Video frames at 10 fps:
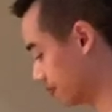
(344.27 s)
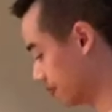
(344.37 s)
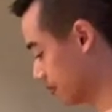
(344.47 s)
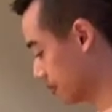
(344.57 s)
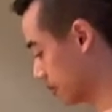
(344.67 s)

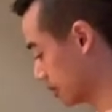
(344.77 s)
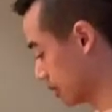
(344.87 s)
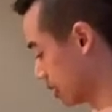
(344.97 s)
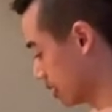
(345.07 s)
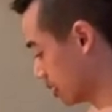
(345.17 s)

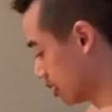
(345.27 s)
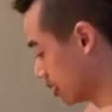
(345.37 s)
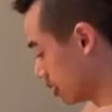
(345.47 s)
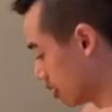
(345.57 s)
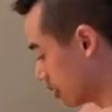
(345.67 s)

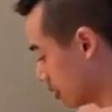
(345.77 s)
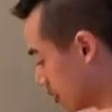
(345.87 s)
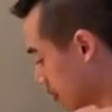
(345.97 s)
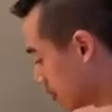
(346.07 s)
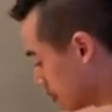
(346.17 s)
Nothing is said.